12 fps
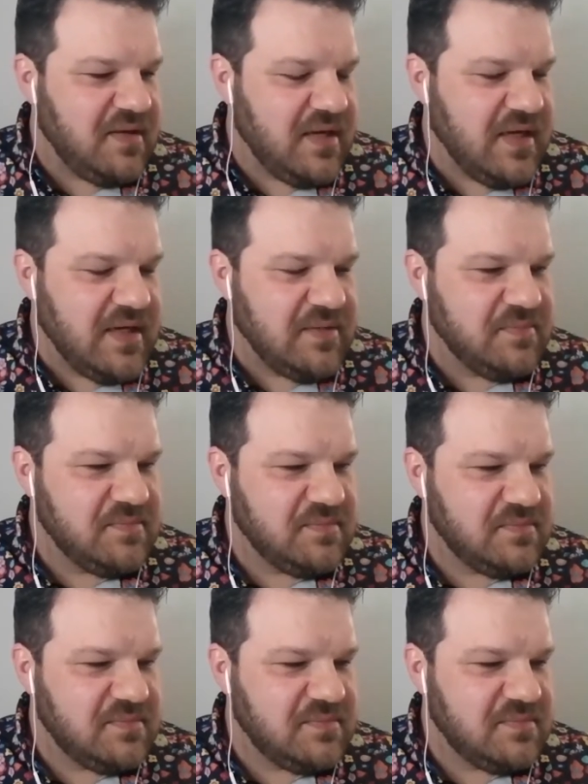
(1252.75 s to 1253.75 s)

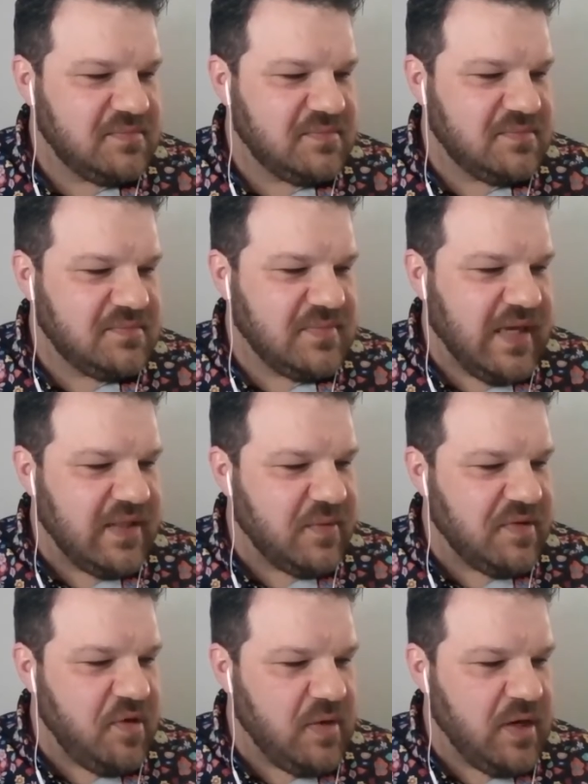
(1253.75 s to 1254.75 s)
Yeah, there were
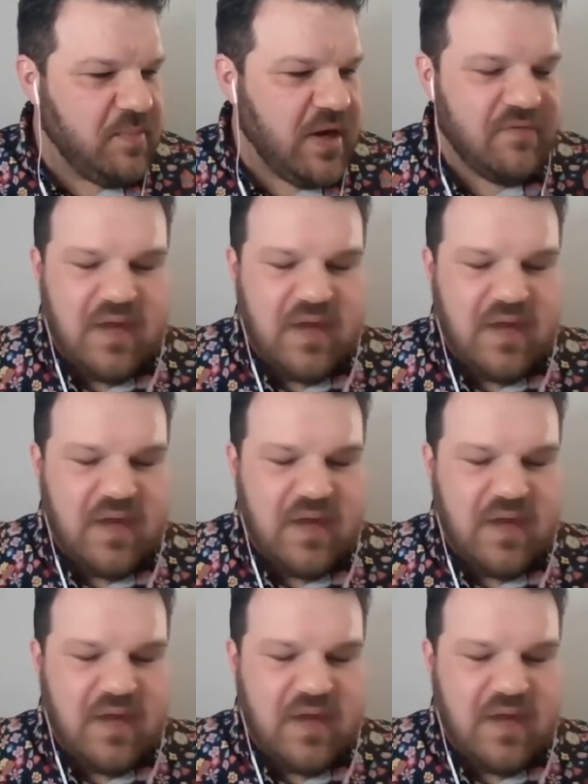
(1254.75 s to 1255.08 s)
so many proverbs.